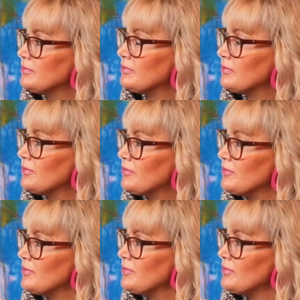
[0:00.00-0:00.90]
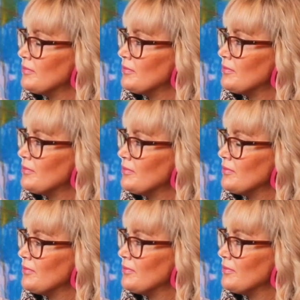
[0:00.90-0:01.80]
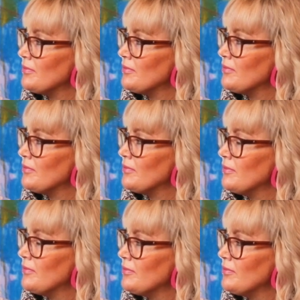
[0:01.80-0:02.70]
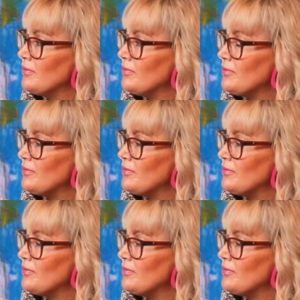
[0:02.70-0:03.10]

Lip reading: The person shown says nothing.